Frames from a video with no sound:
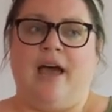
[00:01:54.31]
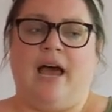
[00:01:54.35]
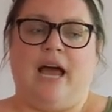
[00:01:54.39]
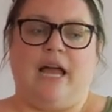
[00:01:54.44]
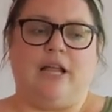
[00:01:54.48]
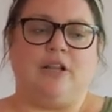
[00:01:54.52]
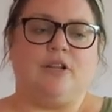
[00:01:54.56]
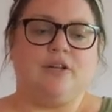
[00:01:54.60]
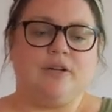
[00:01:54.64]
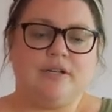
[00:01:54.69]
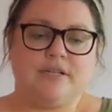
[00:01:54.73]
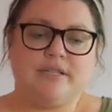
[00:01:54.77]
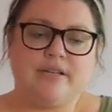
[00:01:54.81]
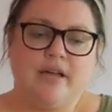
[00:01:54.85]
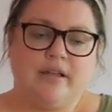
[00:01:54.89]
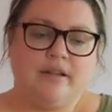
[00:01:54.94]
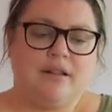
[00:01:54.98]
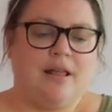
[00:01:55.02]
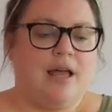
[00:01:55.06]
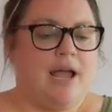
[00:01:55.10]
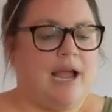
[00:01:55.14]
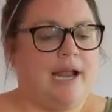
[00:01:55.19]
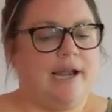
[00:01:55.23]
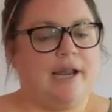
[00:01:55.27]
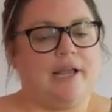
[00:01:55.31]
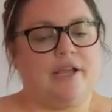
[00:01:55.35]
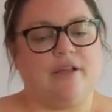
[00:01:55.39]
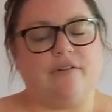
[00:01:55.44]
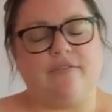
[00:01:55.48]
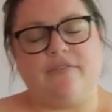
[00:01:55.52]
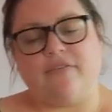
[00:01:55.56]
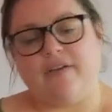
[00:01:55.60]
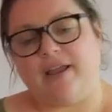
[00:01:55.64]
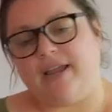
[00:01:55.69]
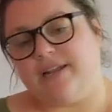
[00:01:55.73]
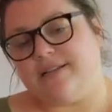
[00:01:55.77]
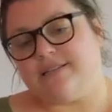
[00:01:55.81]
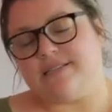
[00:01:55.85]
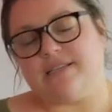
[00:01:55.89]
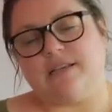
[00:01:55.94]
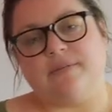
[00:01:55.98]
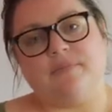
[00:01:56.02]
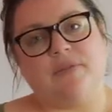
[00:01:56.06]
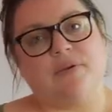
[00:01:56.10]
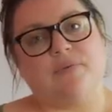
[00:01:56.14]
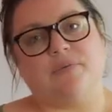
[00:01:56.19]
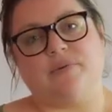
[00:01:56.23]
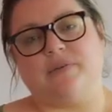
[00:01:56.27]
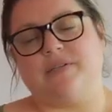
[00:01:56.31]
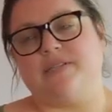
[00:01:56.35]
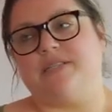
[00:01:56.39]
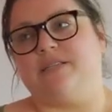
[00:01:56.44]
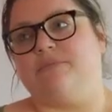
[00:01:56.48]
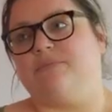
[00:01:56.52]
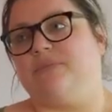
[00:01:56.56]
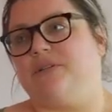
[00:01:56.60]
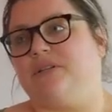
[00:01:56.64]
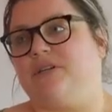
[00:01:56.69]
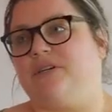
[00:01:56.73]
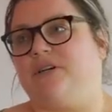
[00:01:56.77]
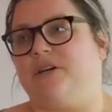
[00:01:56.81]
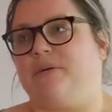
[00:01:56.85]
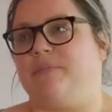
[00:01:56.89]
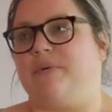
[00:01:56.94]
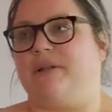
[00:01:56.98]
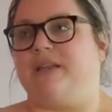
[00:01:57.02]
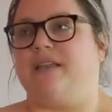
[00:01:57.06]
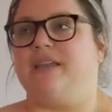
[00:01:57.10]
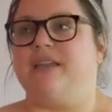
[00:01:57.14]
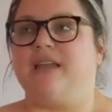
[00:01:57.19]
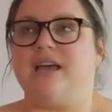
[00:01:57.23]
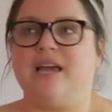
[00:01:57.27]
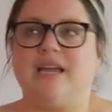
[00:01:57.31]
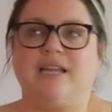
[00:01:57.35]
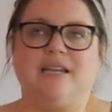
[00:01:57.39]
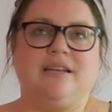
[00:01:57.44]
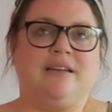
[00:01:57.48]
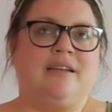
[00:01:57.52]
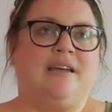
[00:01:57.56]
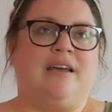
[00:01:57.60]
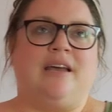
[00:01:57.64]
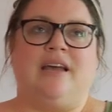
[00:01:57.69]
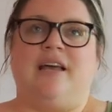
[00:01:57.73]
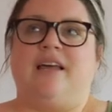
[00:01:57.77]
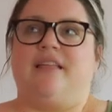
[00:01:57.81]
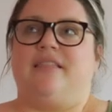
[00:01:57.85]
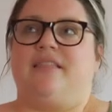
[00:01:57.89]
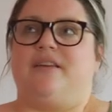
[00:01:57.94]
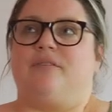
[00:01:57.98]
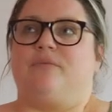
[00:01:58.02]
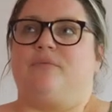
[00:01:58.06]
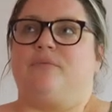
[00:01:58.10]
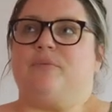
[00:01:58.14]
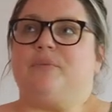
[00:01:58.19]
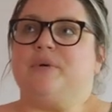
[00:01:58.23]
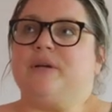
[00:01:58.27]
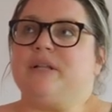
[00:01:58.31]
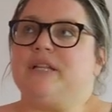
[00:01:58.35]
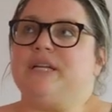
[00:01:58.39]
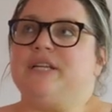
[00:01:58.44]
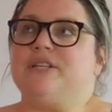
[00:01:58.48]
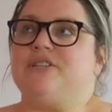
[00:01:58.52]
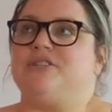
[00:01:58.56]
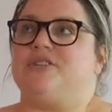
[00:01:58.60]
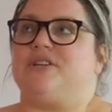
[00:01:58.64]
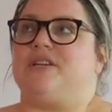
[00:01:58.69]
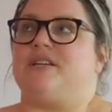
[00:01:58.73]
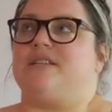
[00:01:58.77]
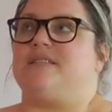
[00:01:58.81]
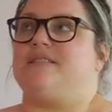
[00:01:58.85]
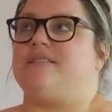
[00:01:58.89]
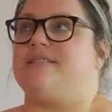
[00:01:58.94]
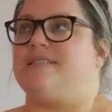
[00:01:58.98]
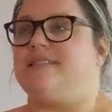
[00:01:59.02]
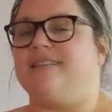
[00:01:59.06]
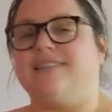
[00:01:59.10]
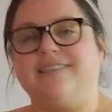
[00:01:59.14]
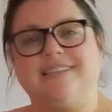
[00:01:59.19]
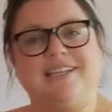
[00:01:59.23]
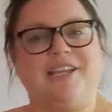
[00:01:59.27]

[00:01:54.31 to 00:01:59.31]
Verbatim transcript: I looked online, I could find some that were similar, but none that really just,